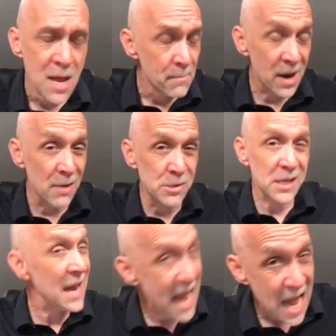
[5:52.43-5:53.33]
But I would
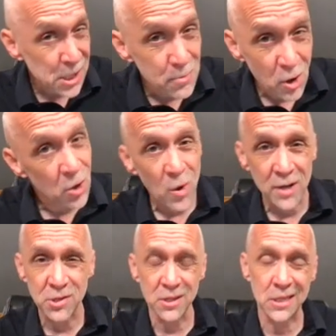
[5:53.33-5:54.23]
say ask more
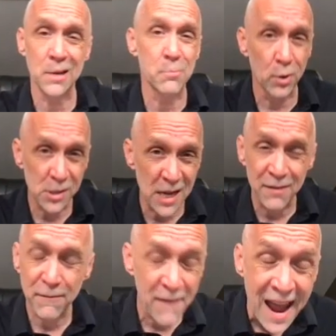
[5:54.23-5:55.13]
questions than
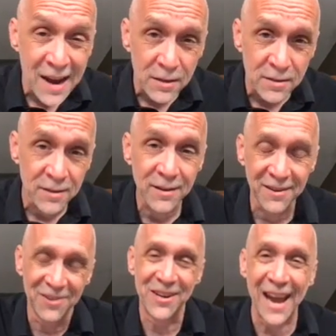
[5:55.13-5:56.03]
present facts,
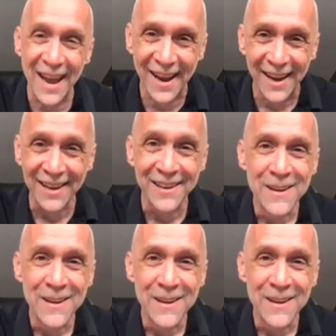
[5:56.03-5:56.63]
okay?